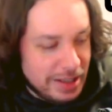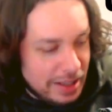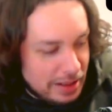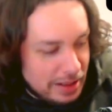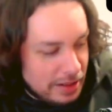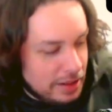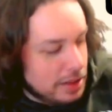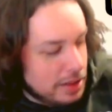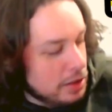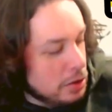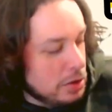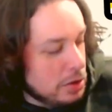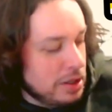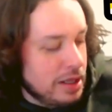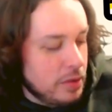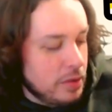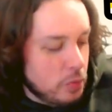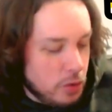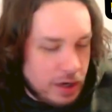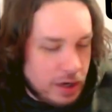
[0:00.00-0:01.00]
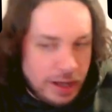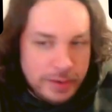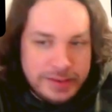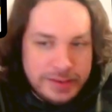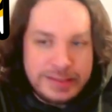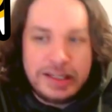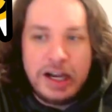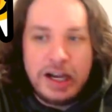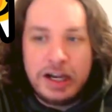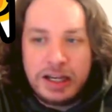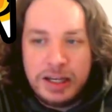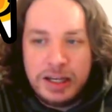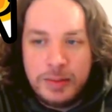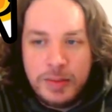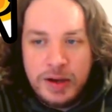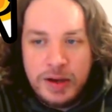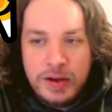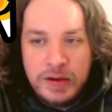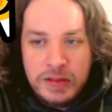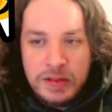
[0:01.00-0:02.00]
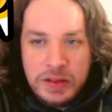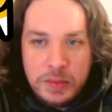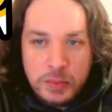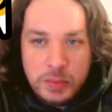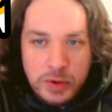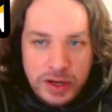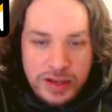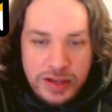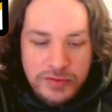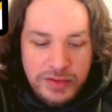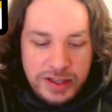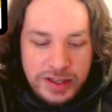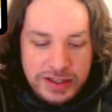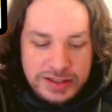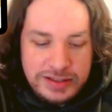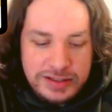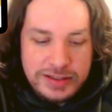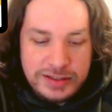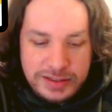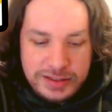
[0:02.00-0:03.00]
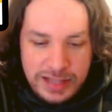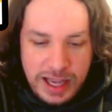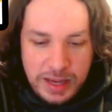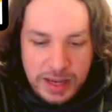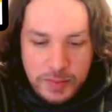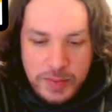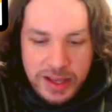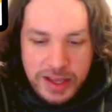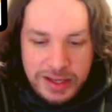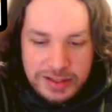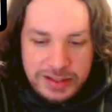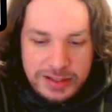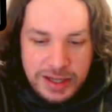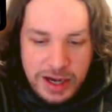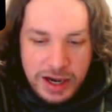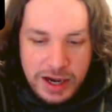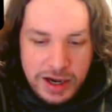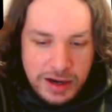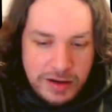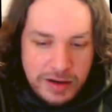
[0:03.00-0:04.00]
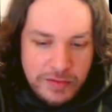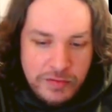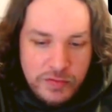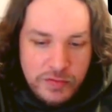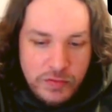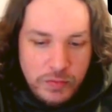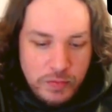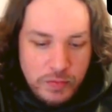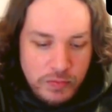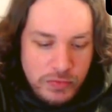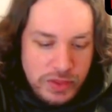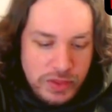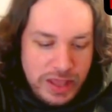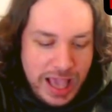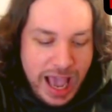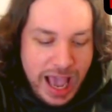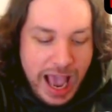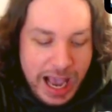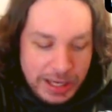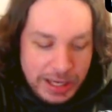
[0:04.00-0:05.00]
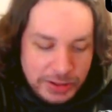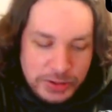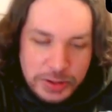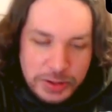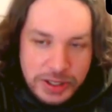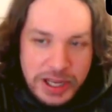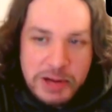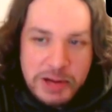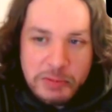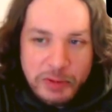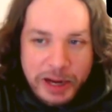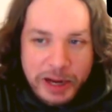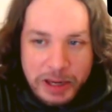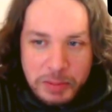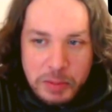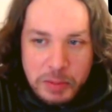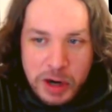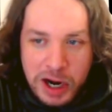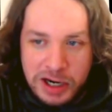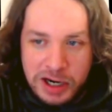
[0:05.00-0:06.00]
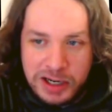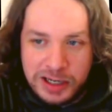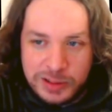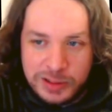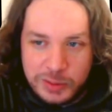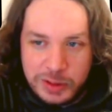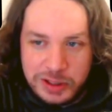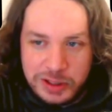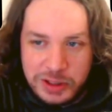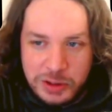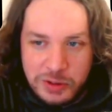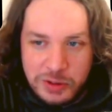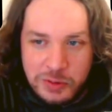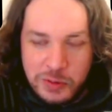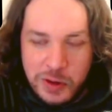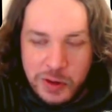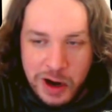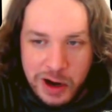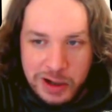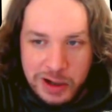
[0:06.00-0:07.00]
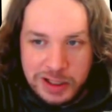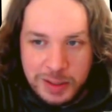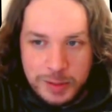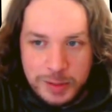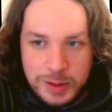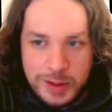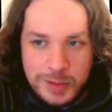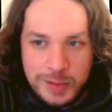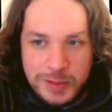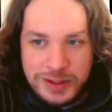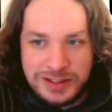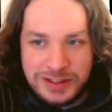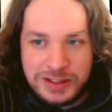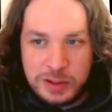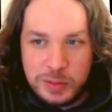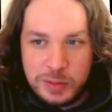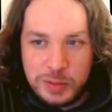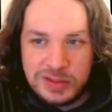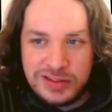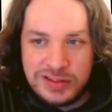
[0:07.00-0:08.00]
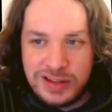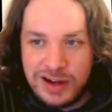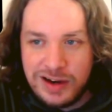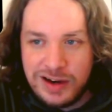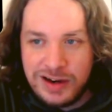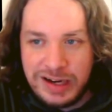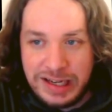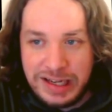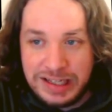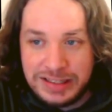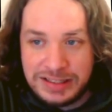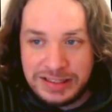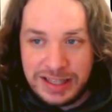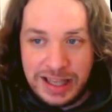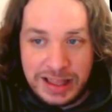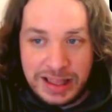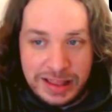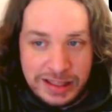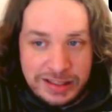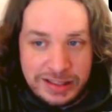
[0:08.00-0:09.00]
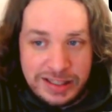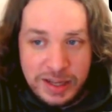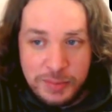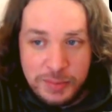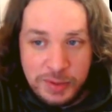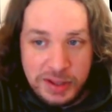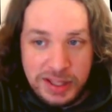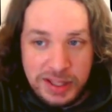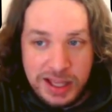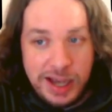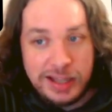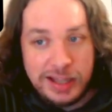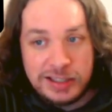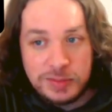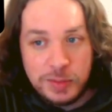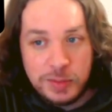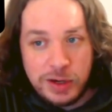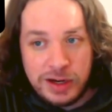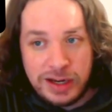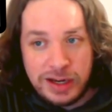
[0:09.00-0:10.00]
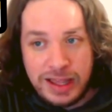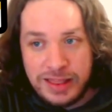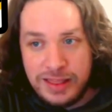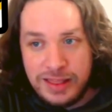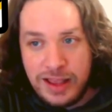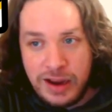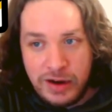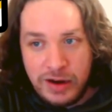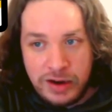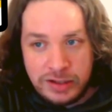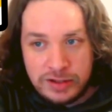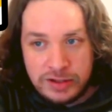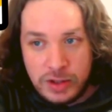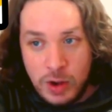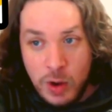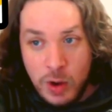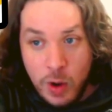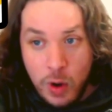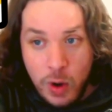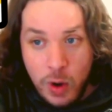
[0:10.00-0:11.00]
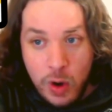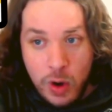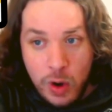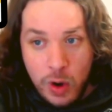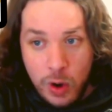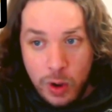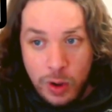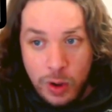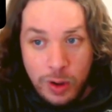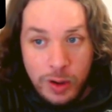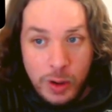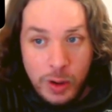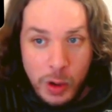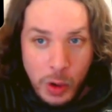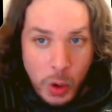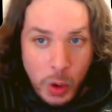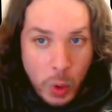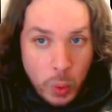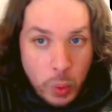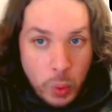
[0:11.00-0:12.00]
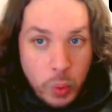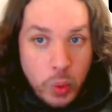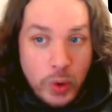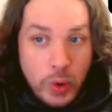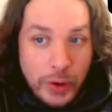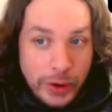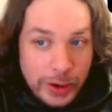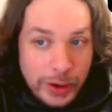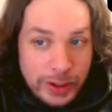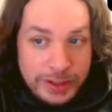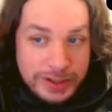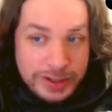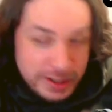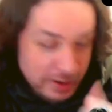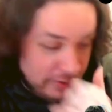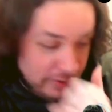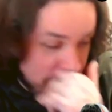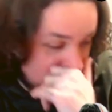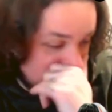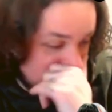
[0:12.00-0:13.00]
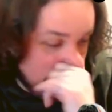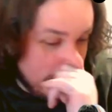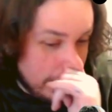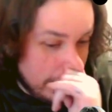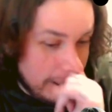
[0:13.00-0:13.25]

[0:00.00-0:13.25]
literally what I was talking about in the previous segment of the actual in-ring product when you are a WWE superstar is like the tip of the iceberg, and there is a whole world of